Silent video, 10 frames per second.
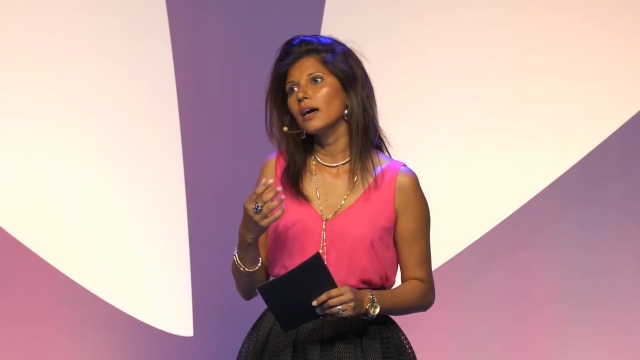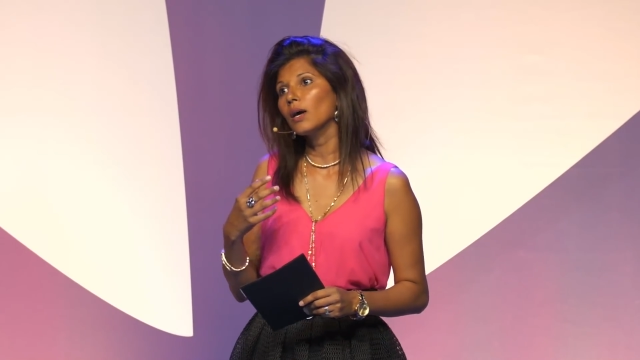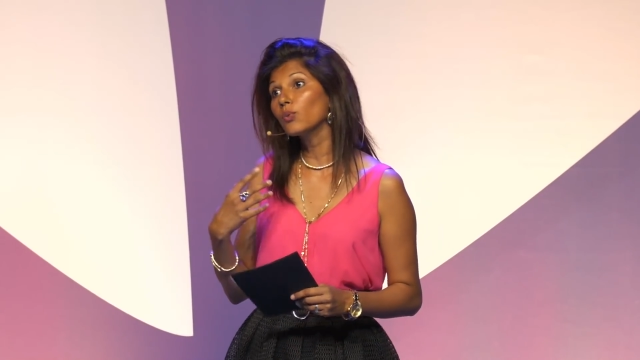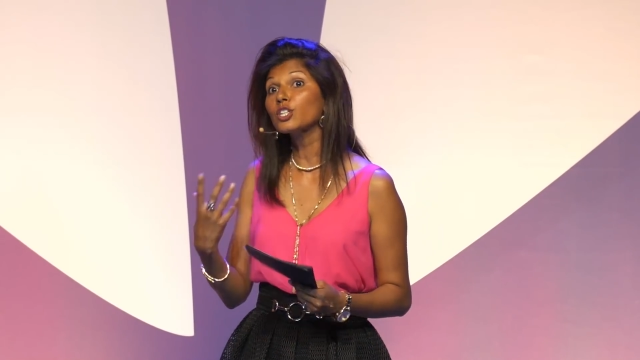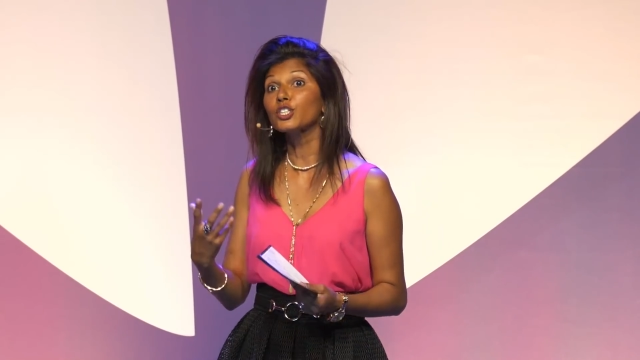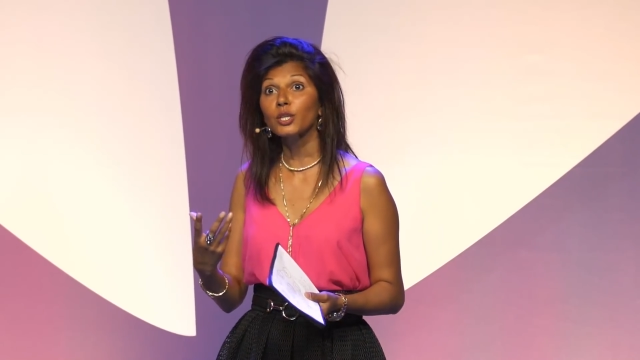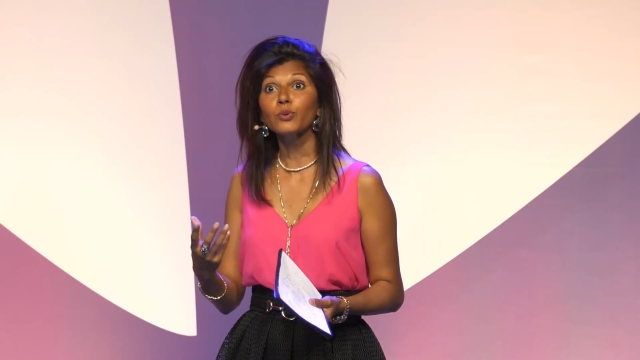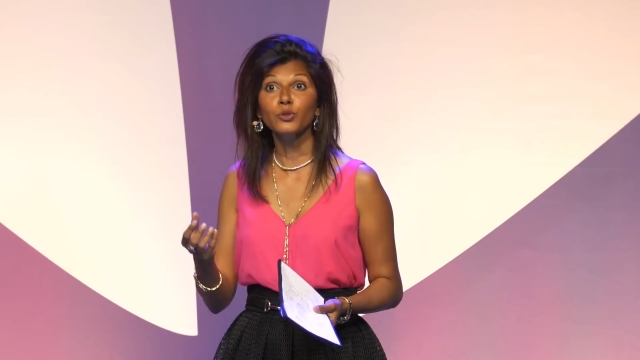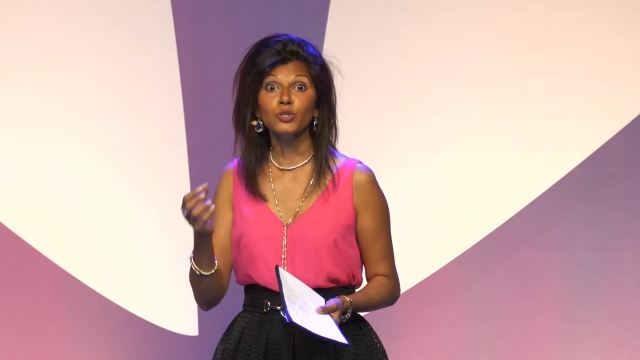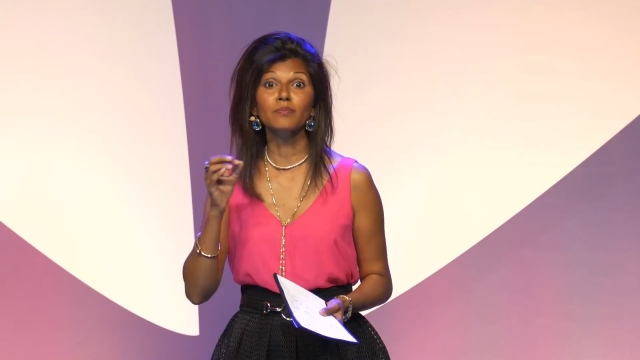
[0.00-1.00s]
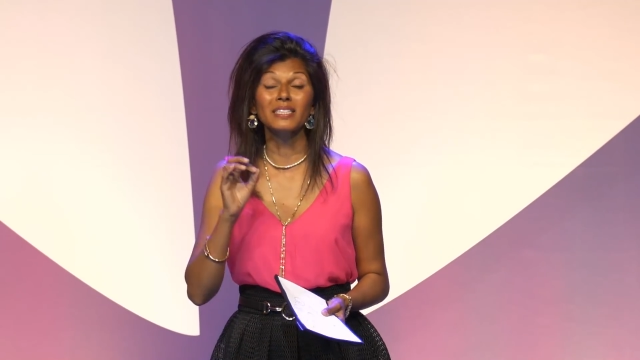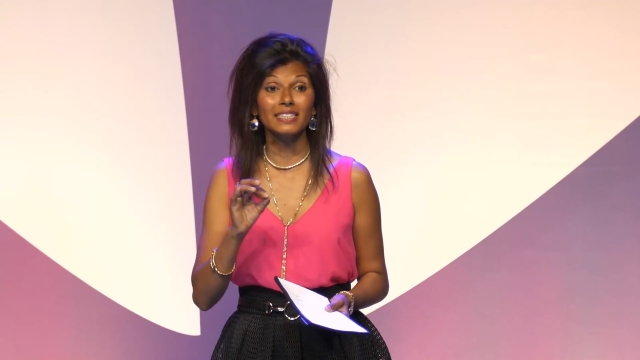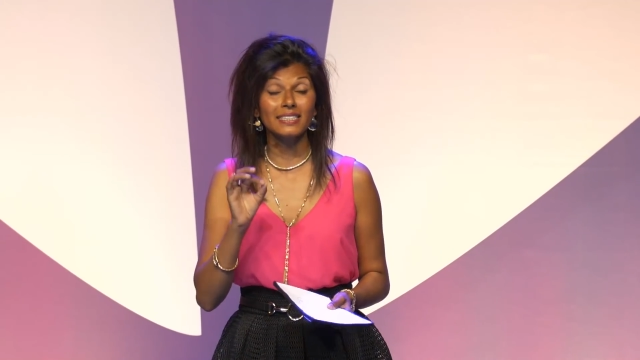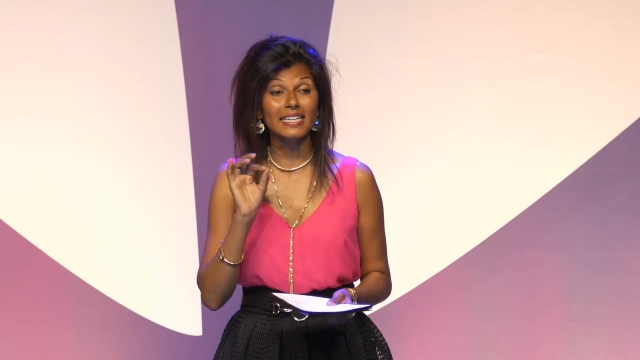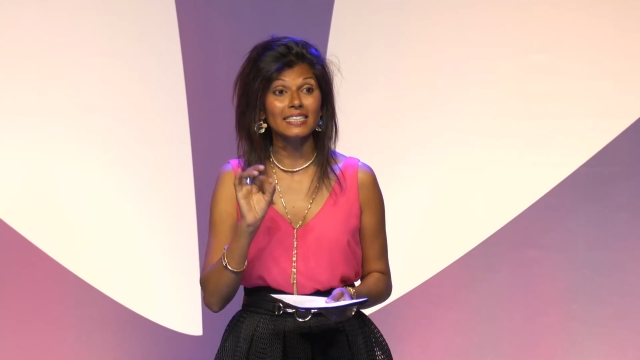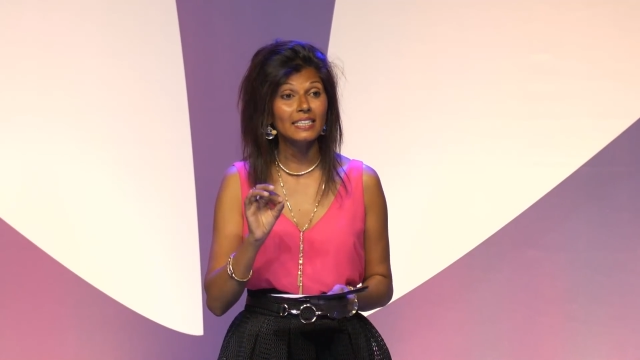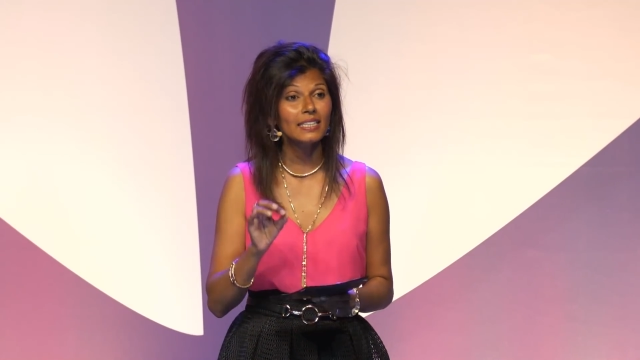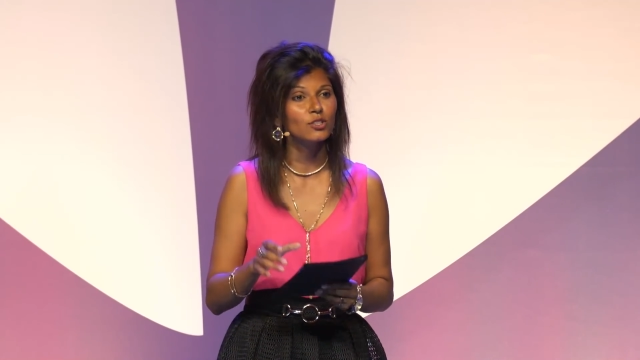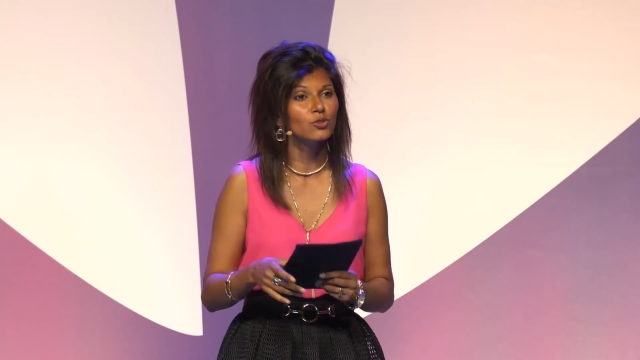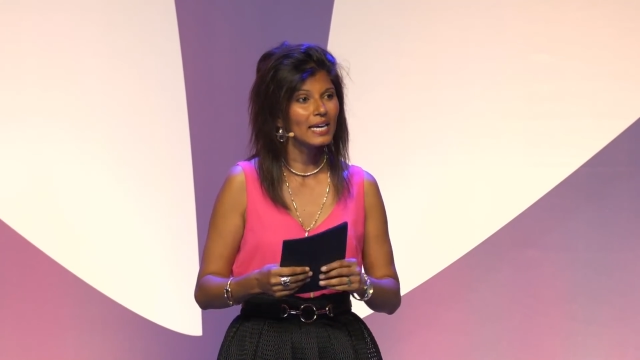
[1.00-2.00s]
I want to share with you some te
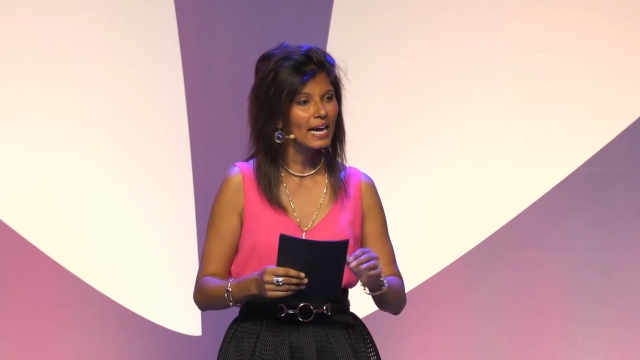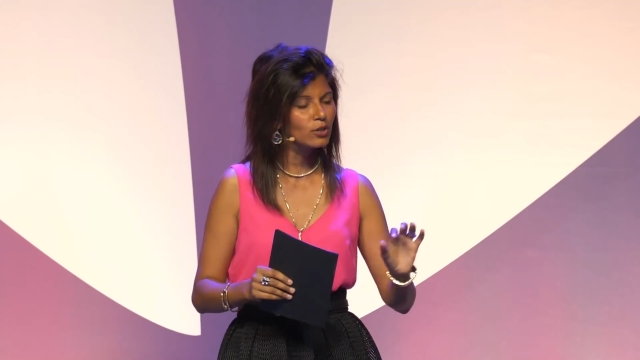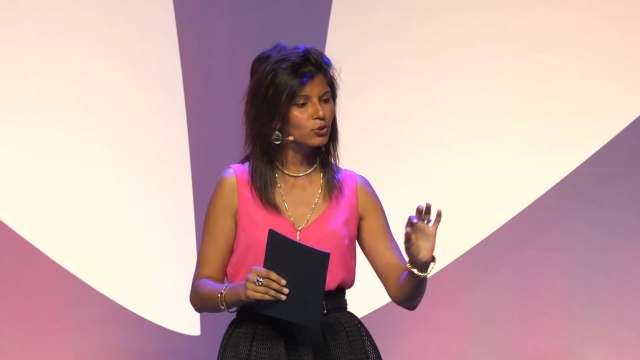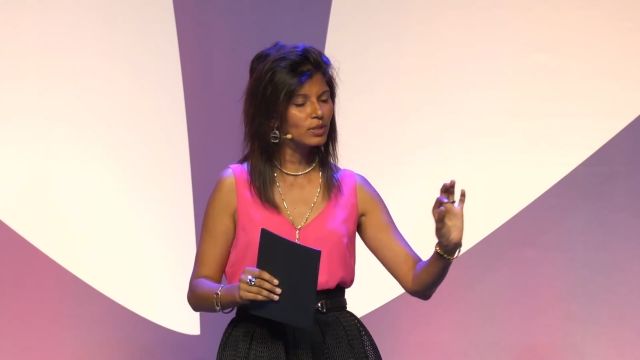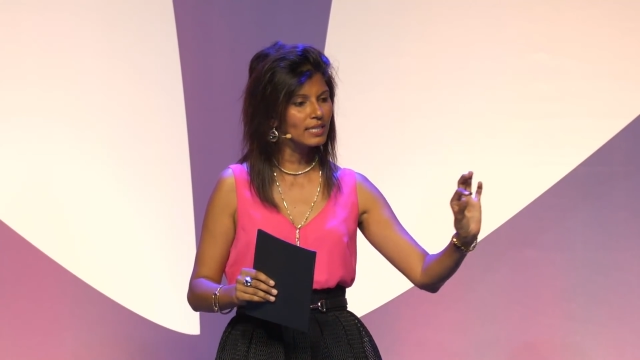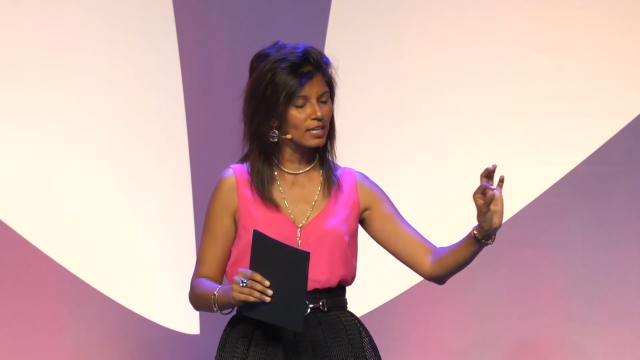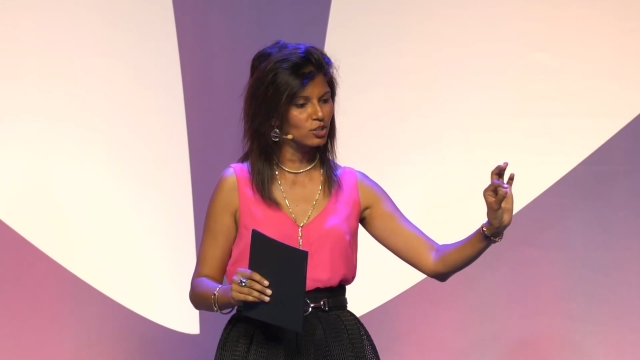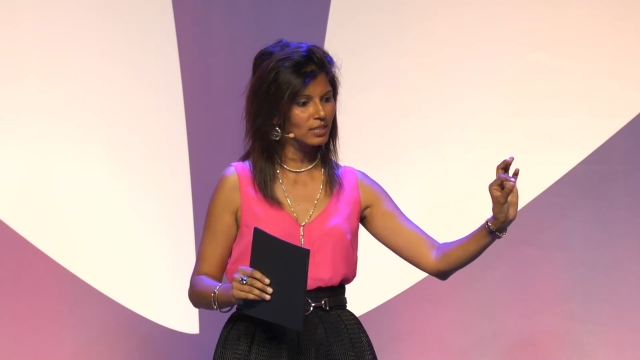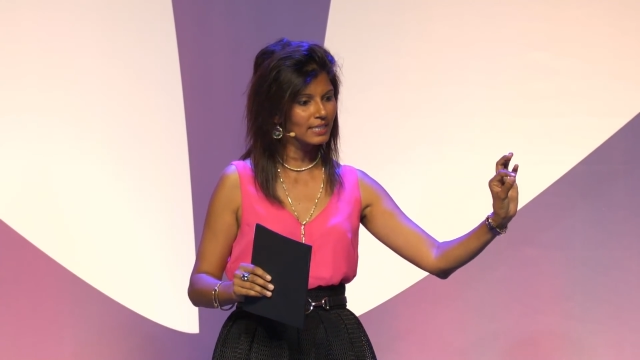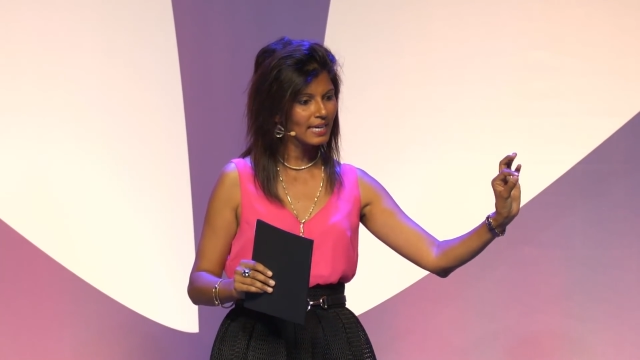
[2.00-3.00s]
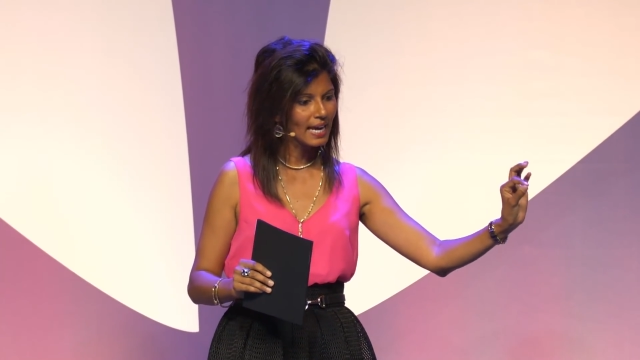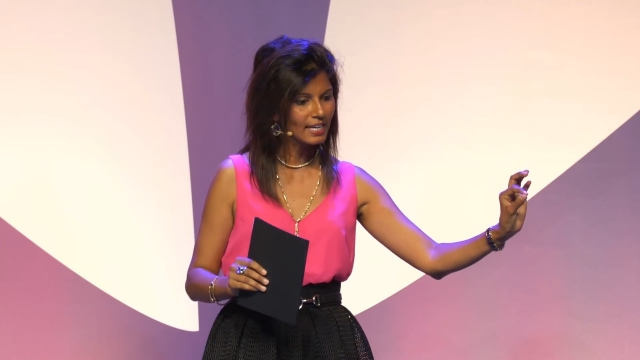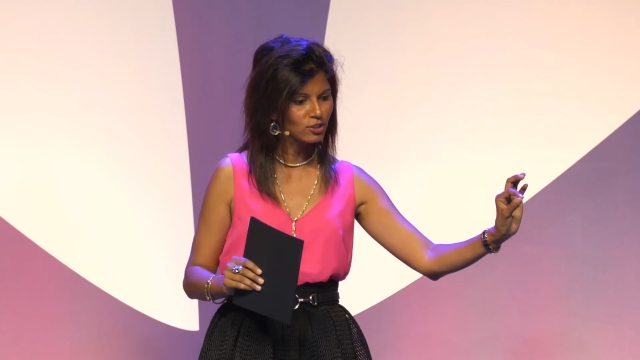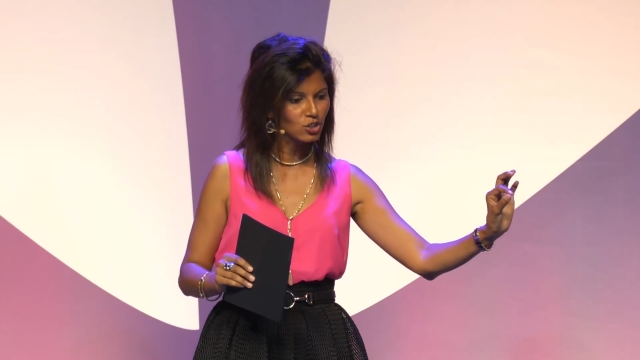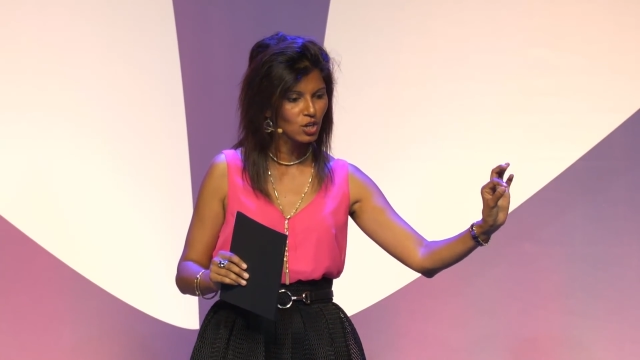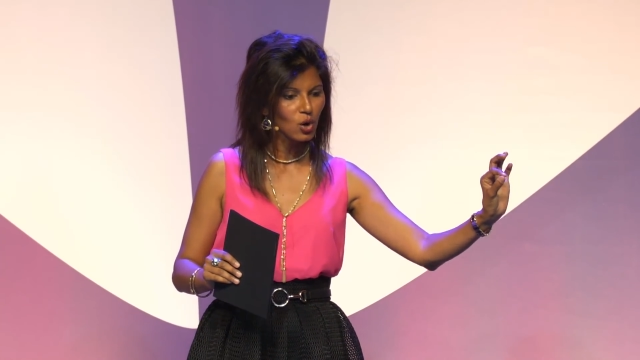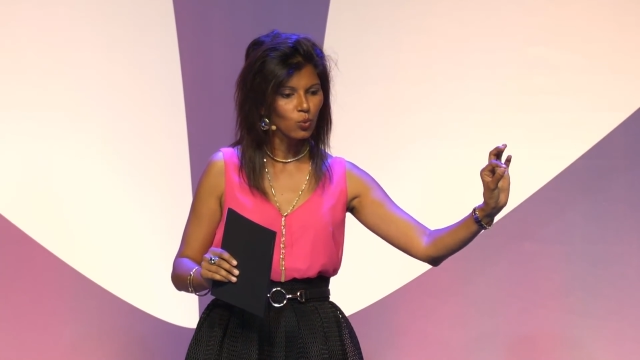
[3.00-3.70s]
techniques on how you can actually catch